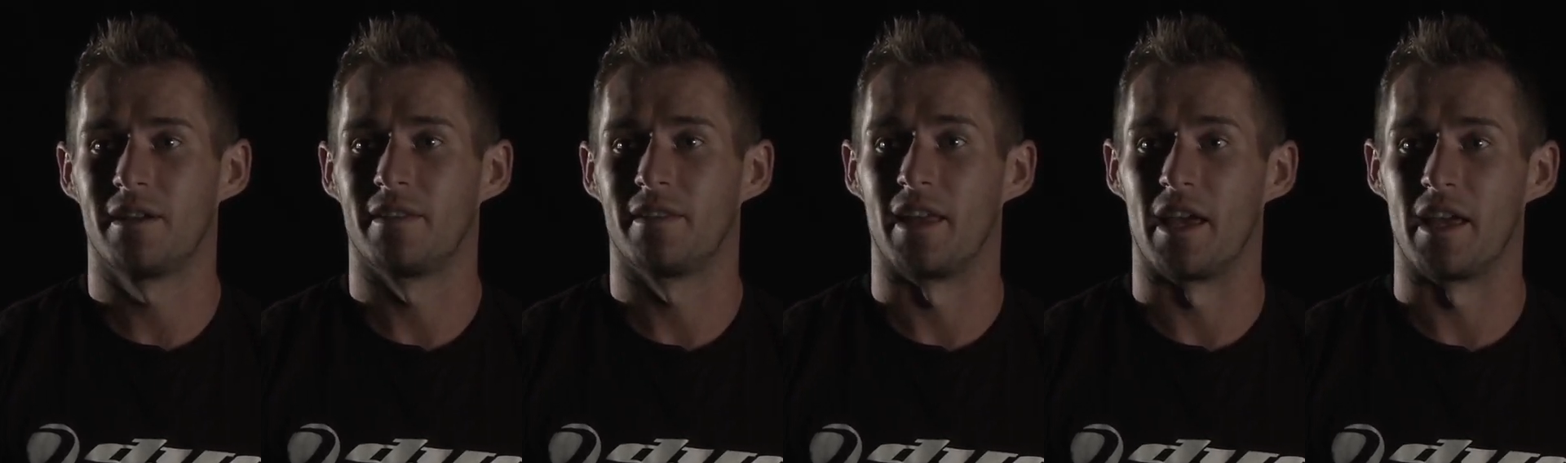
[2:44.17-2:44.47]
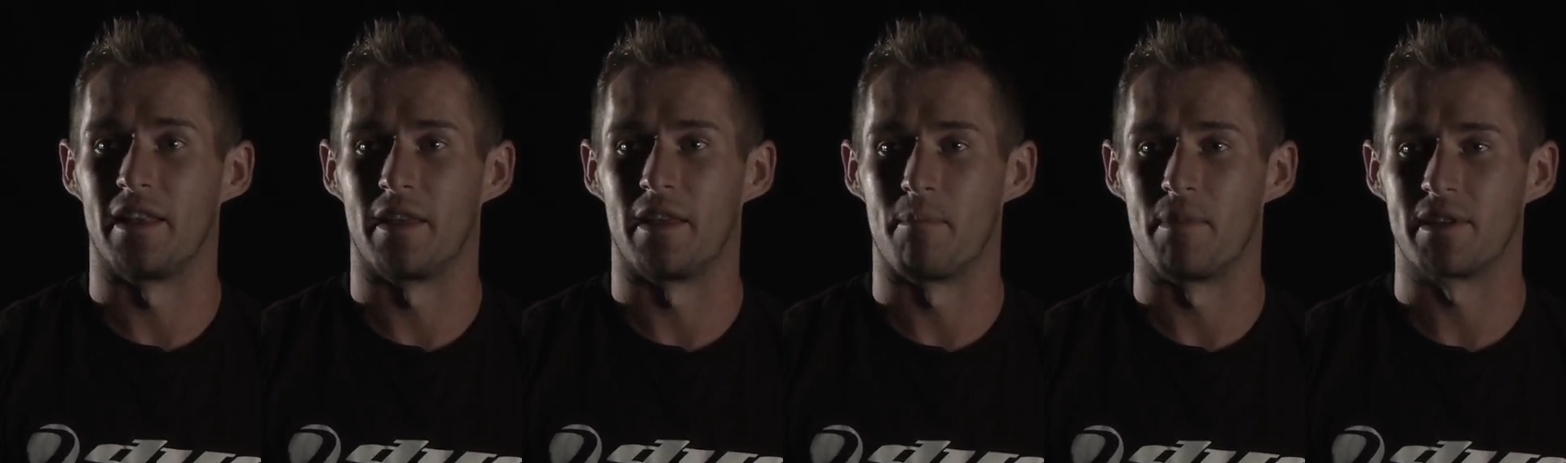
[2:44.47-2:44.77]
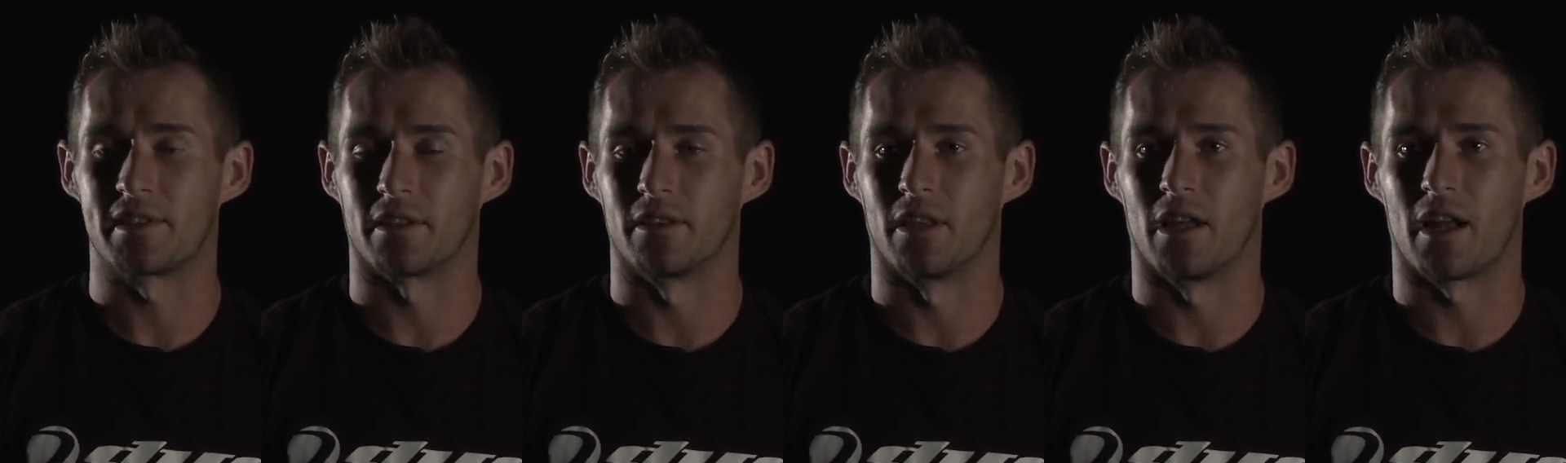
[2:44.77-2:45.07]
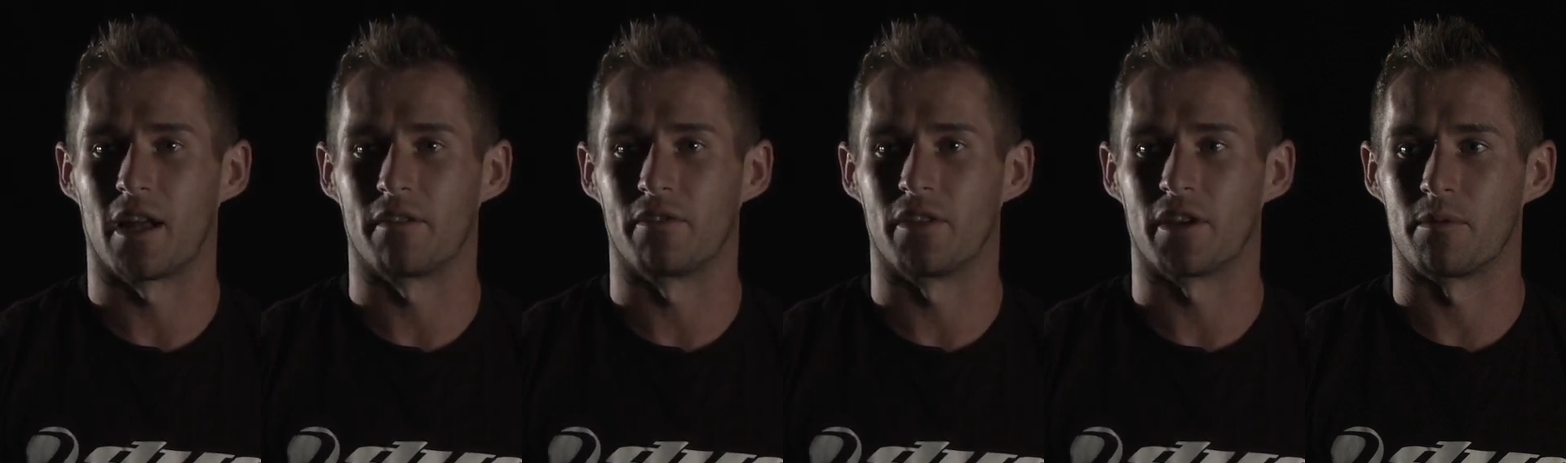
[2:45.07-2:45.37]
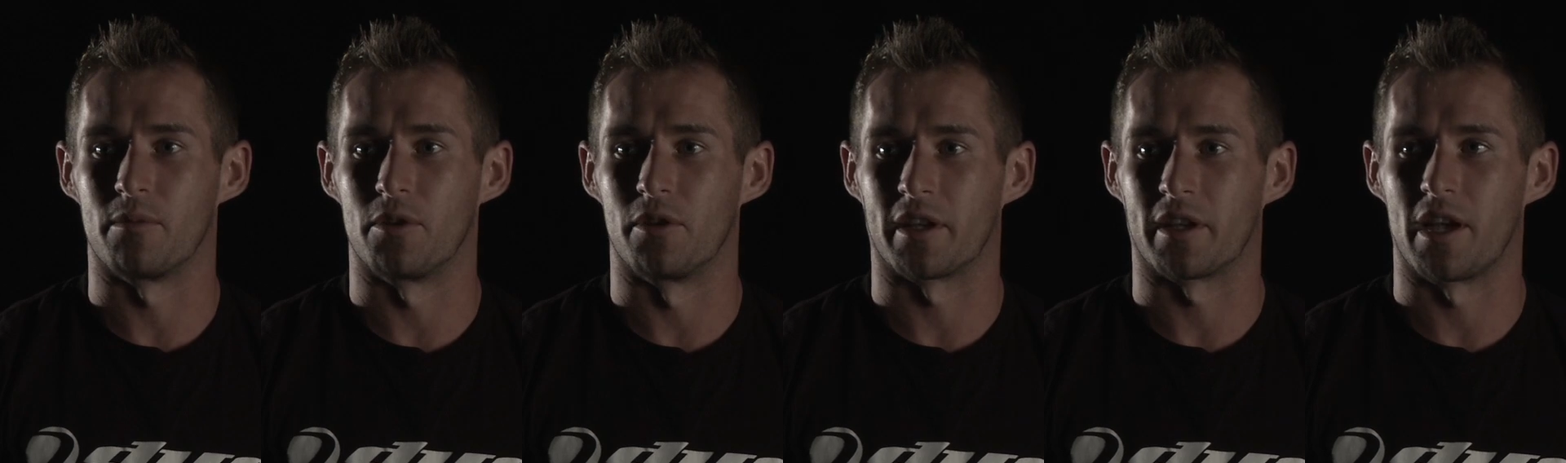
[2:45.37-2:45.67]
they miss a lot of the
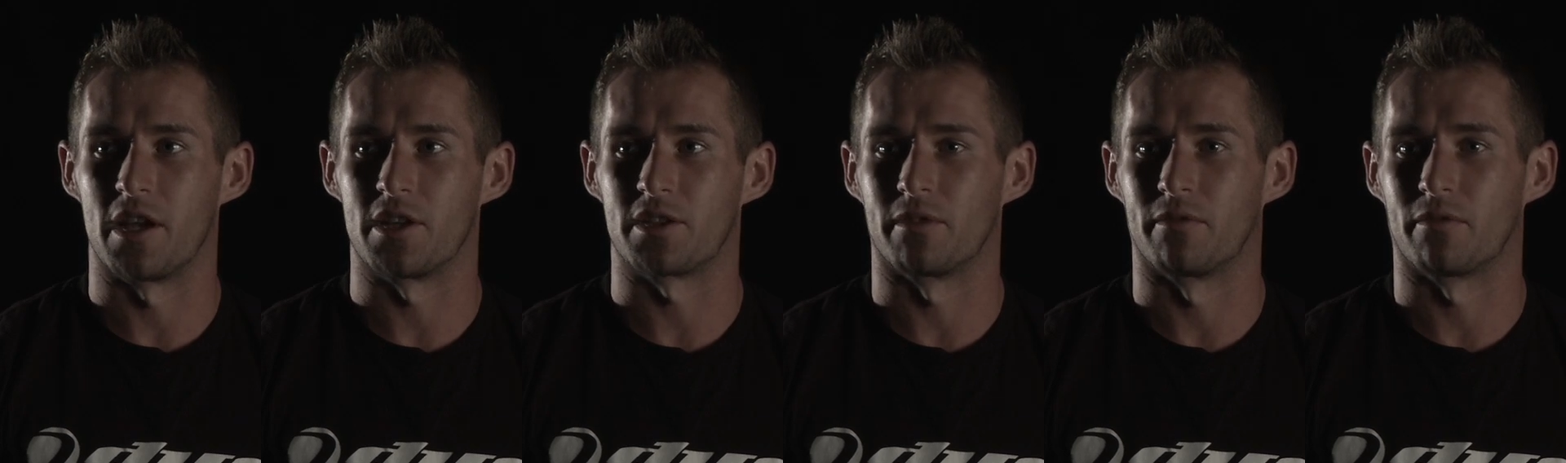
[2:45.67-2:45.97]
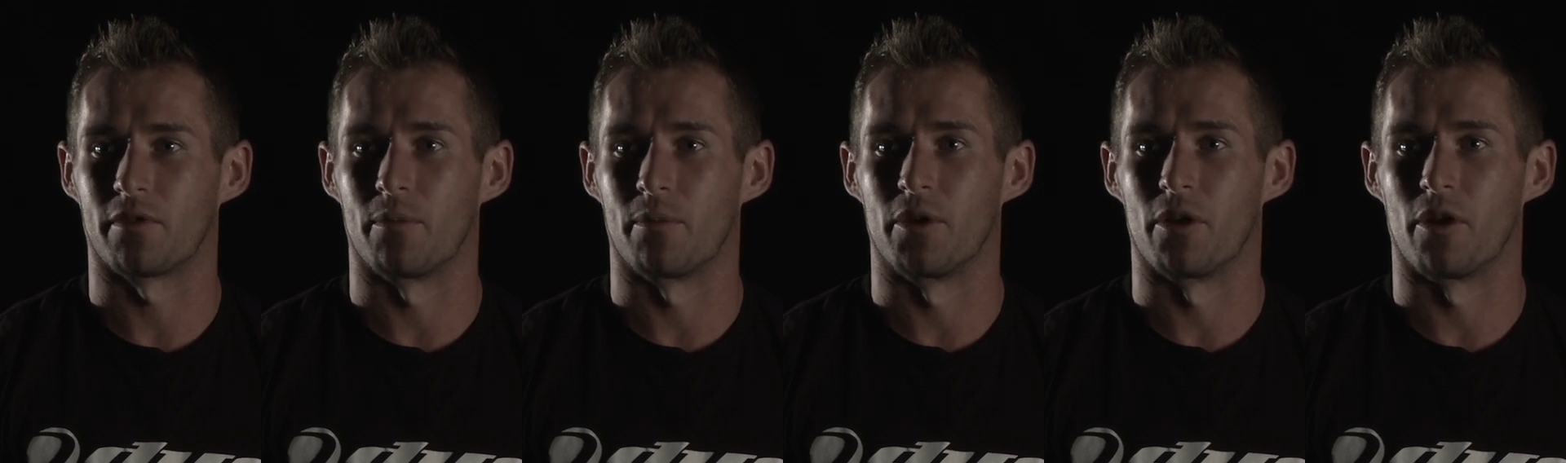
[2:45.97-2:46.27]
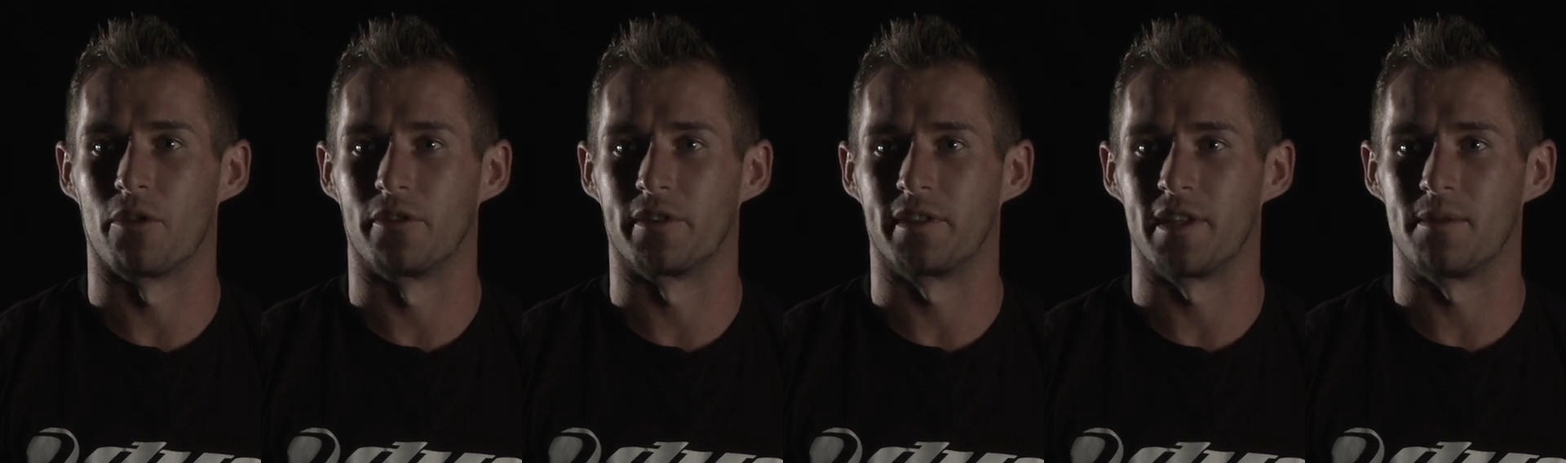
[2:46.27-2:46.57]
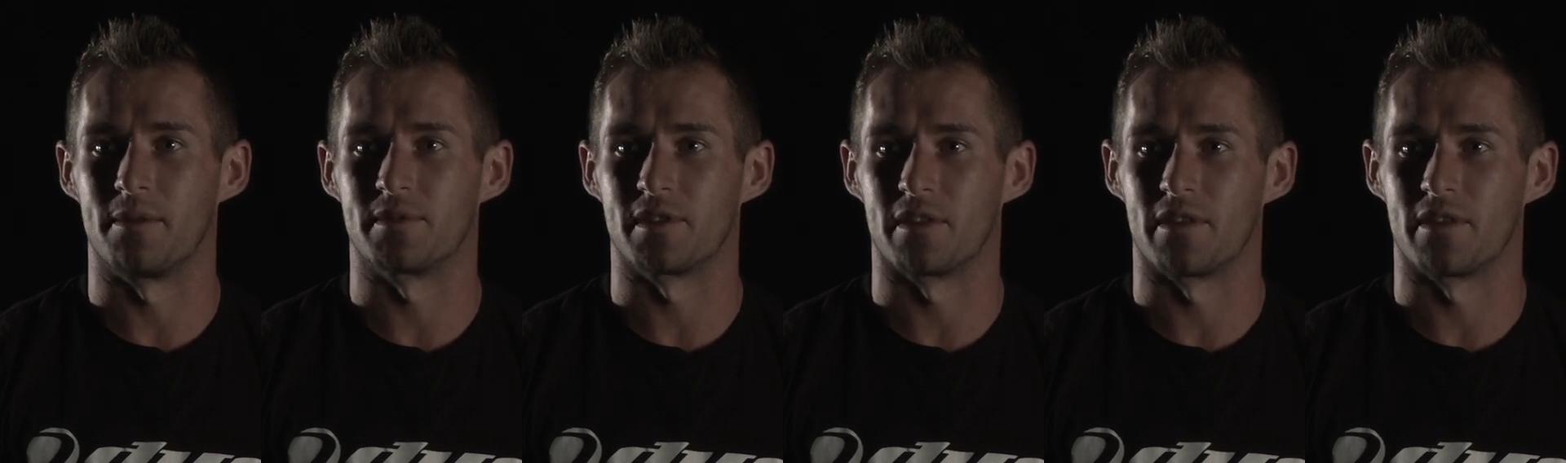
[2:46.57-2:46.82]
communication from their other teams,